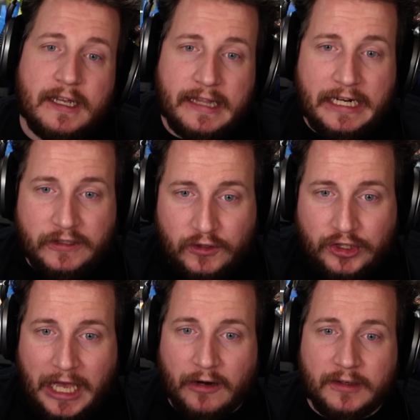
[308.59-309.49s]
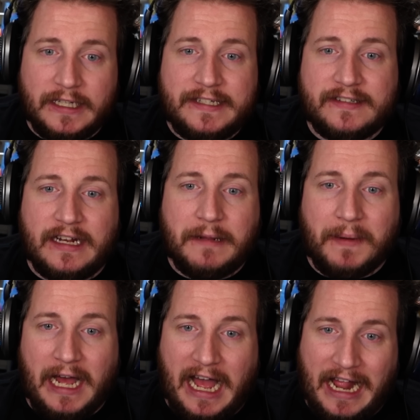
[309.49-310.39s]
that is generally sitting
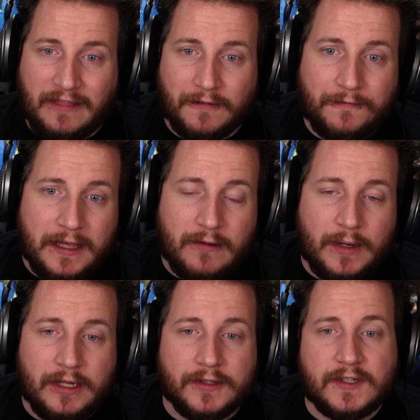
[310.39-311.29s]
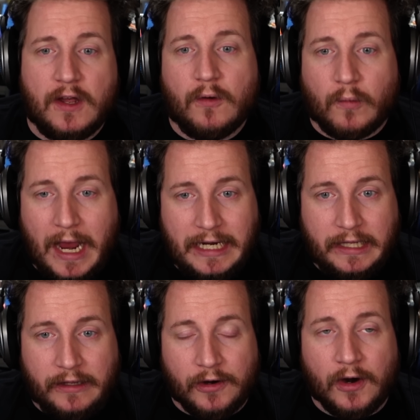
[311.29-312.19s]
behind the V-wheels right
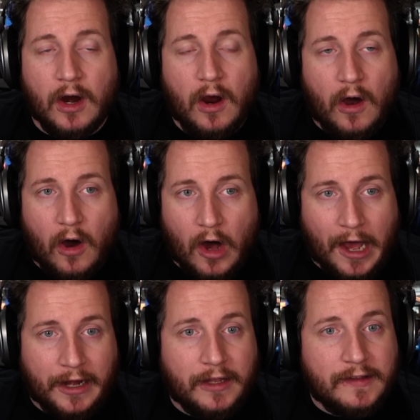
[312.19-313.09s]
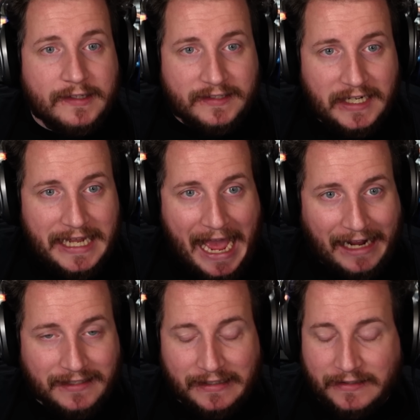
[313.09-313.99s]
here on the
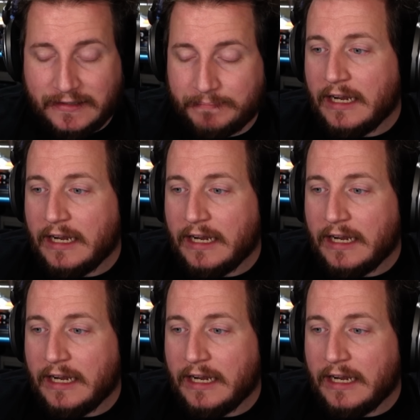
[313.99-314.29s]
Z-axis.